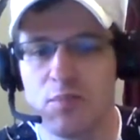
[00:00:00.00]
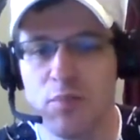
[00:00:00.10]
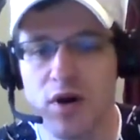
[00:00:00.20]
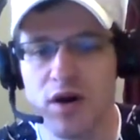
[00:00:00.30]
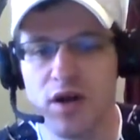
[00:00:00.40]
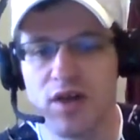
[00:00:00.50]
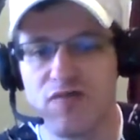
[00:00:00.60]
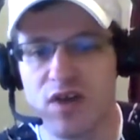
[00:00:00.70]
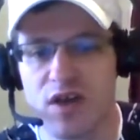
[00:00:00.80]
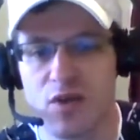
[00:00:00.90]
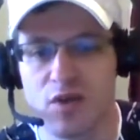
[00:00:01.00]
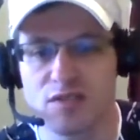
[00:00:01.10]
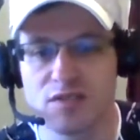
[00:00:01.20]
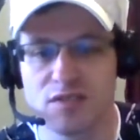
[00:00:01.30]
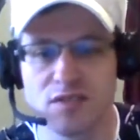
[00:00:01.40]
But if you got any
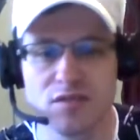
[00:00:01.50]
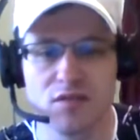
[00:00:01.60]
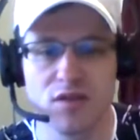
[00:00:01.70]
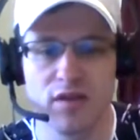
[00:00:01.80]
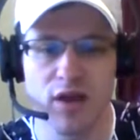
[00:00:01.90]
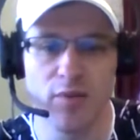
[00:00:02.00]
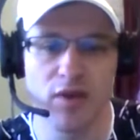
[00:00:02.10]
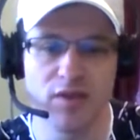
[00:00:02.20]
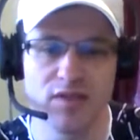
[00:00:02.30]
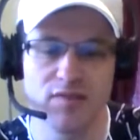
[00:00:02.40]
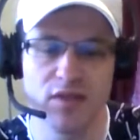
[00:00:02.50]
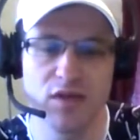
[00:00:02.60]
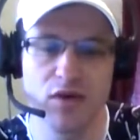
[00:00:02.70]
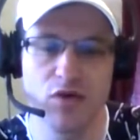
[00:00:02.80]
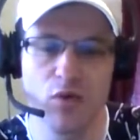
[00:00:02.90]
questions, comment on this
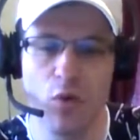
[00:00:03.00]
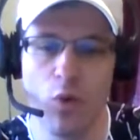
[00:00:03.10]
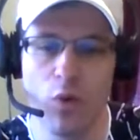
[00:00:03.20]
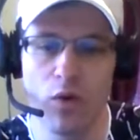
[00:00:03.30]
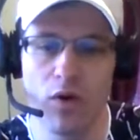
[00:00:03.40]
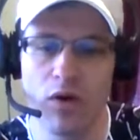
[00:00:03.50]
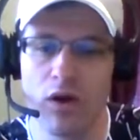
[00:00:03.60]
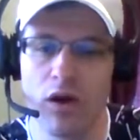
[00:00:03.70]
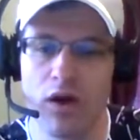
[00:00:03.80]
video or